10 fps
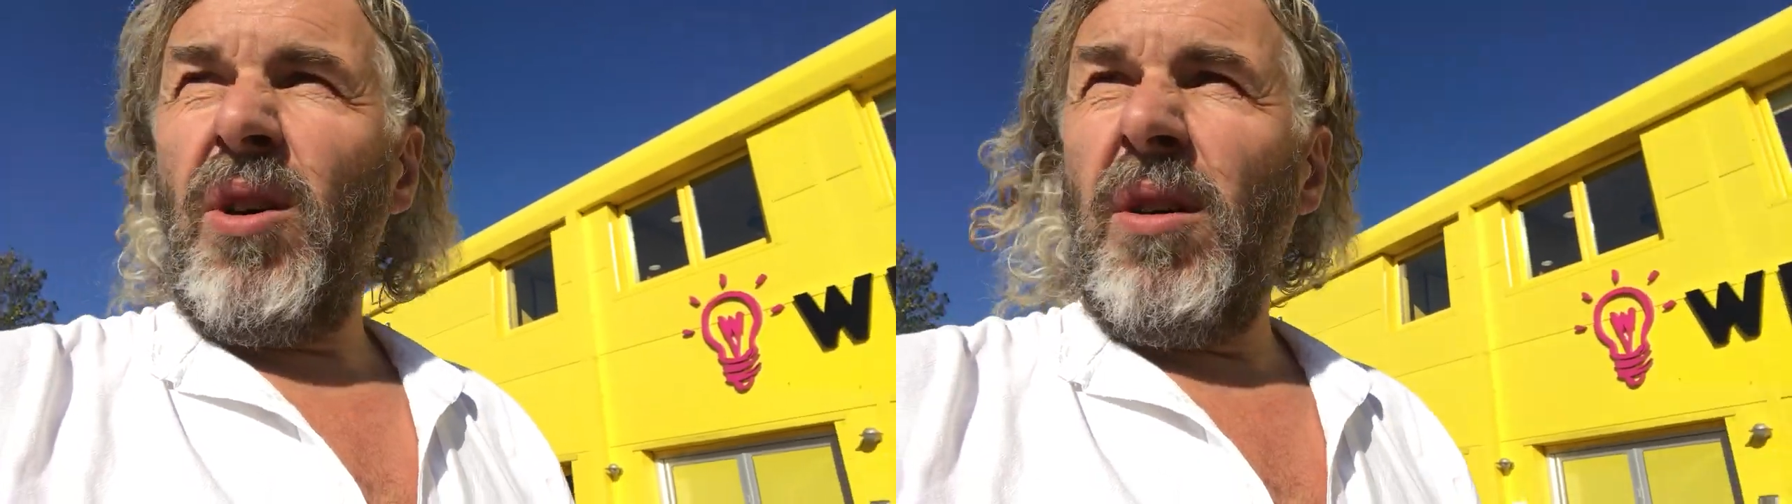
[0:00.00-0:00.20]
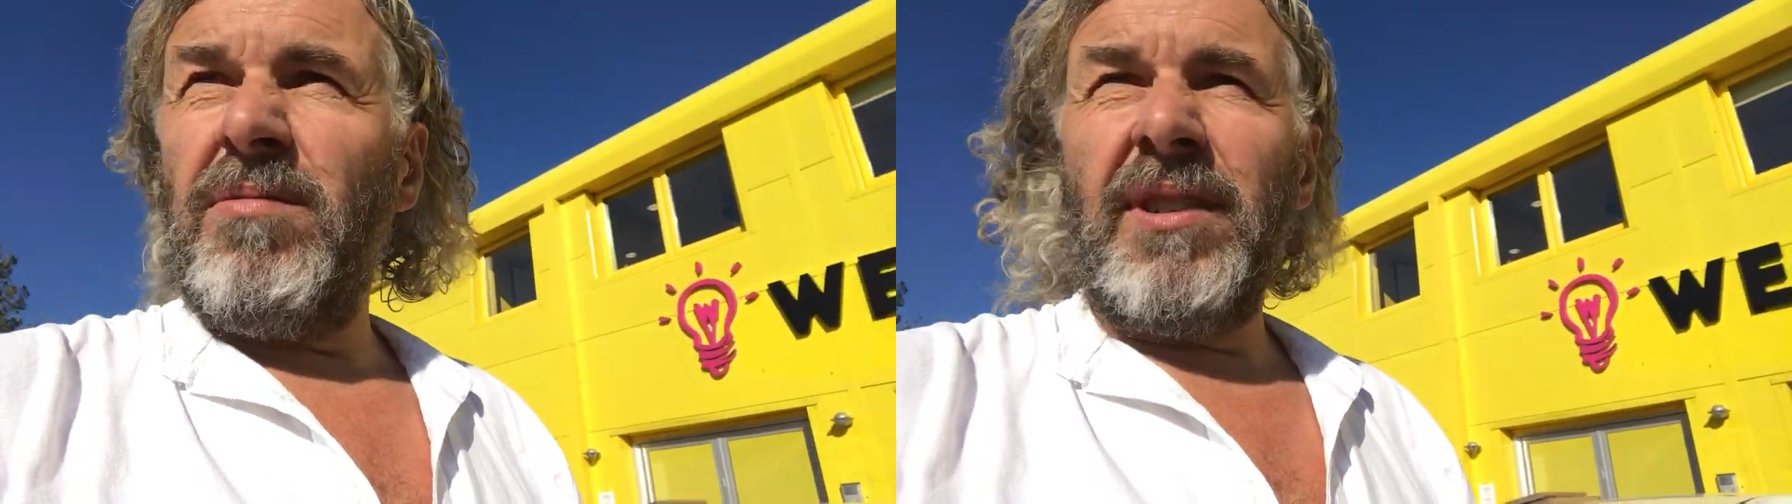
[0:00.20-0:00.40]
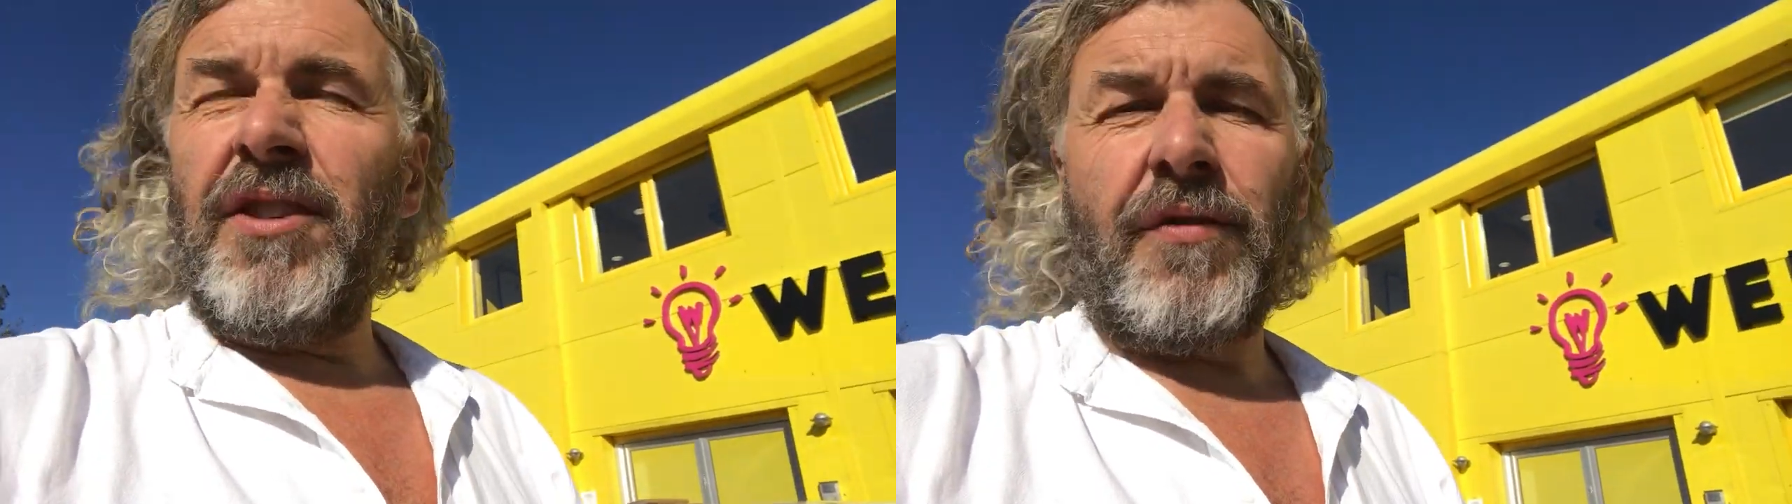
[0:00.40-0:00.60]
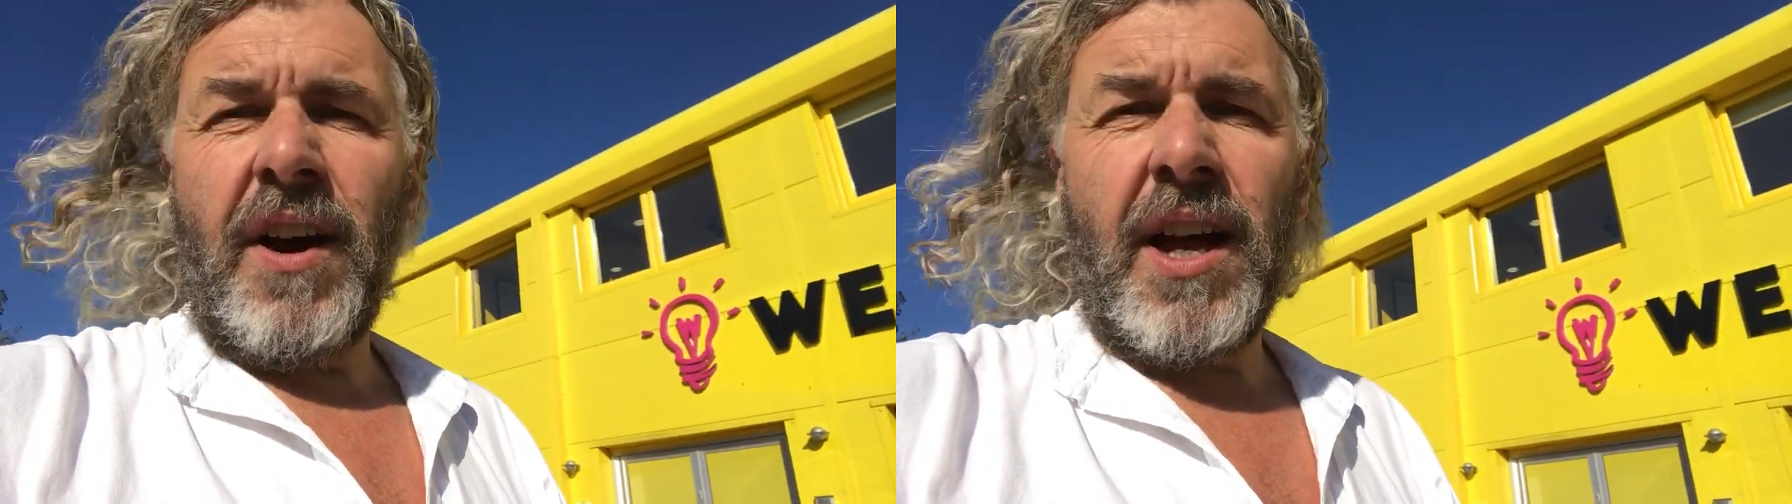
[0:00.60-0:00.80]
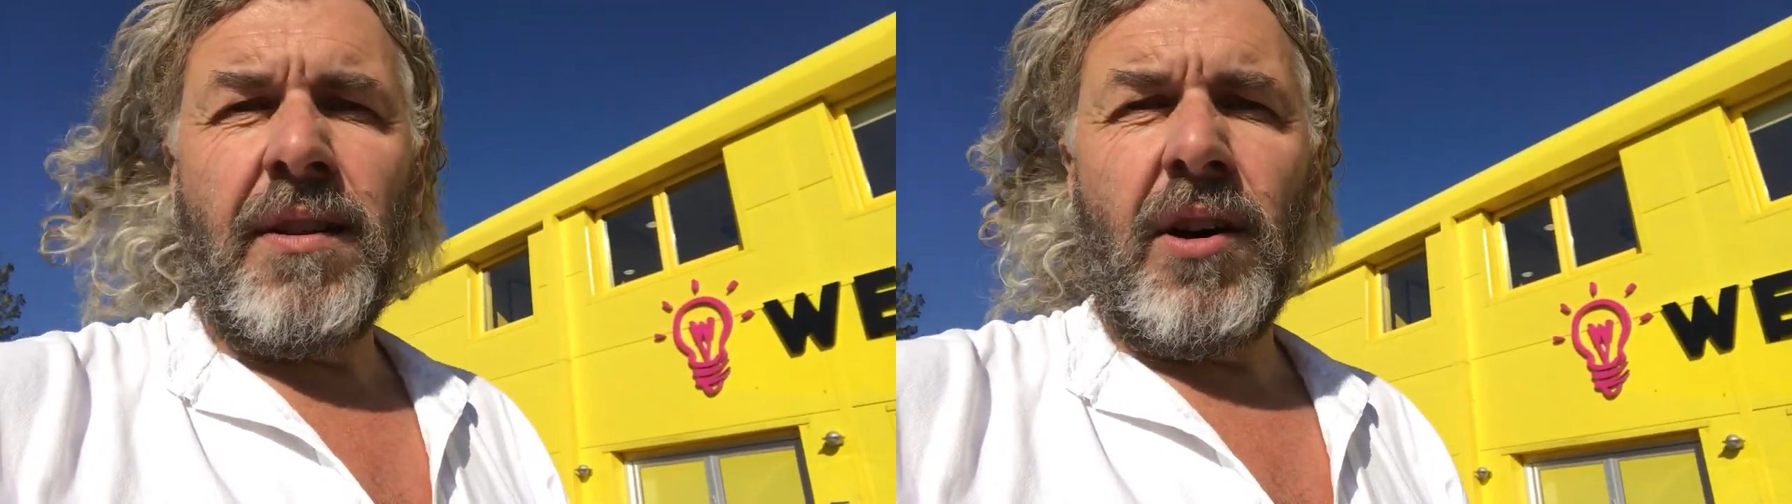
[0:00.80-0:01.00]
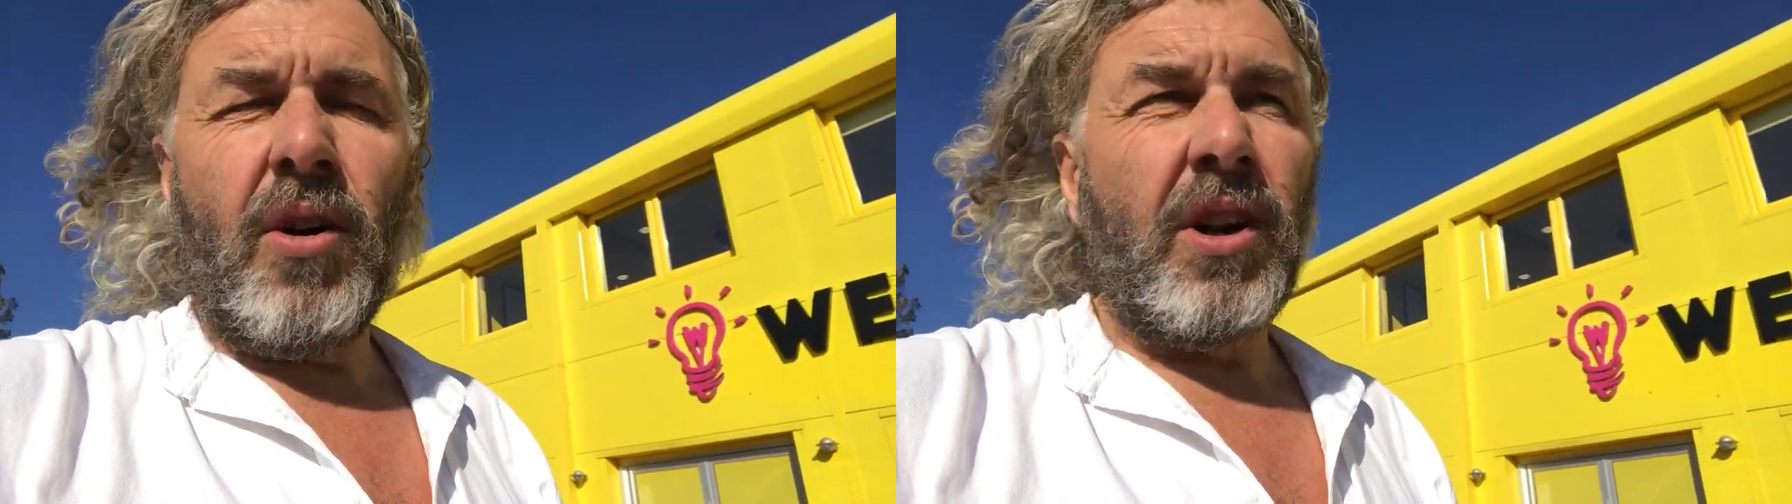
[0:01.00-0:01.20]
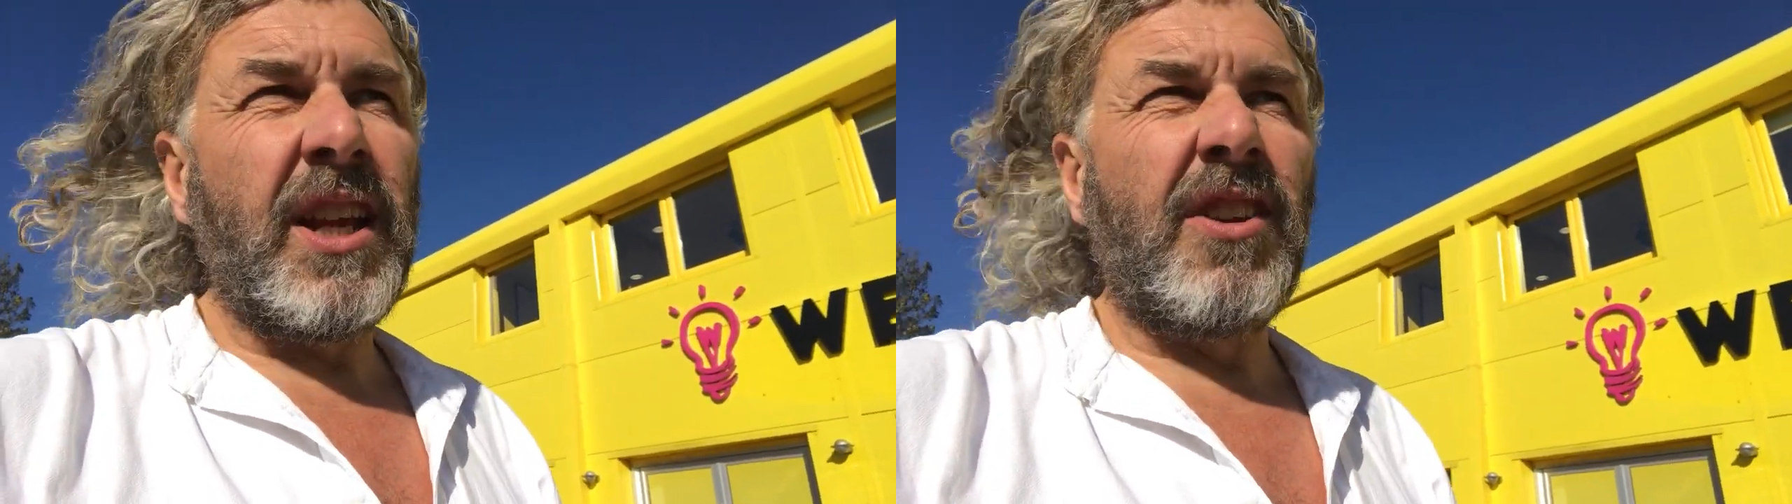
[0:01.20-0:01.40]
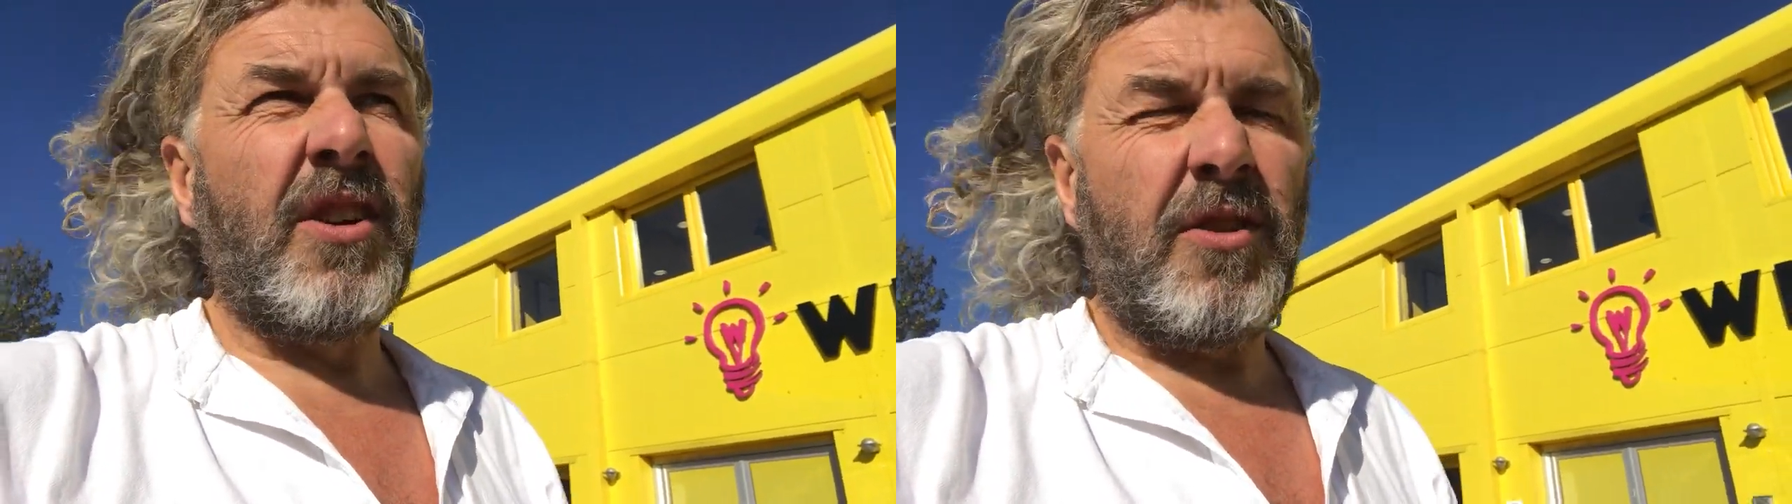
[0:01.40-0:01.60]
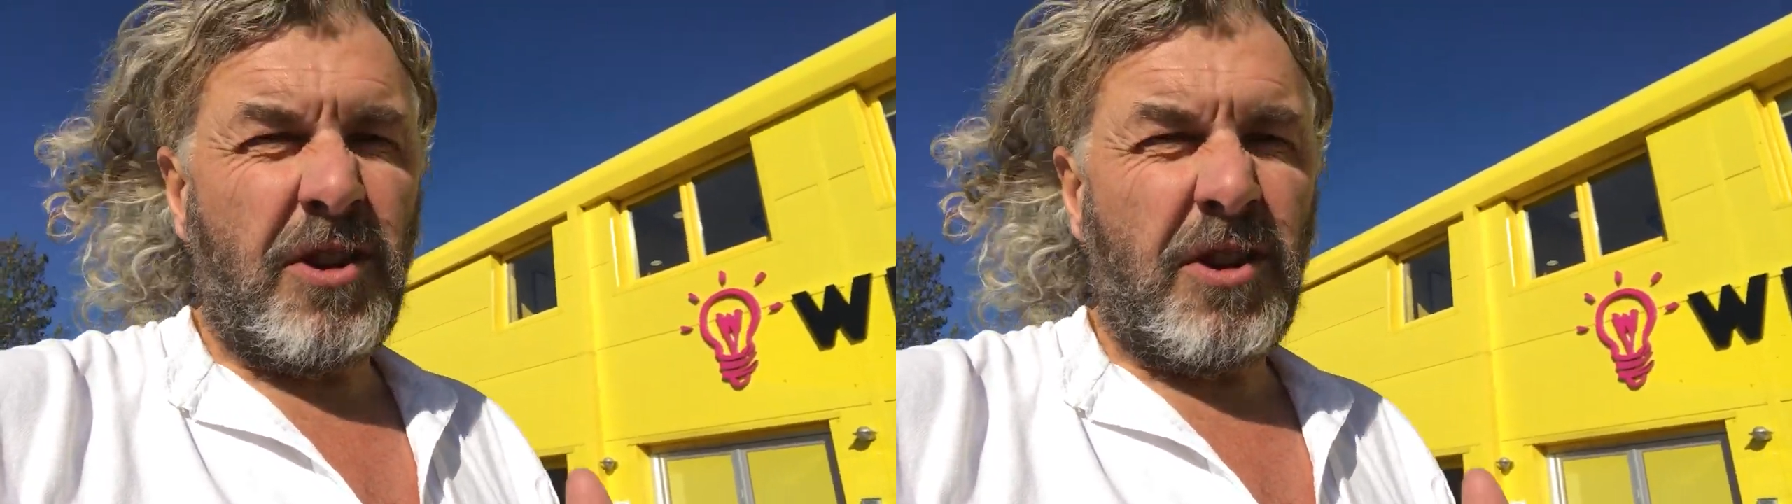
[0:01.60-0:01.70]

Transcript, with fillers: or it's fine, or you can do it.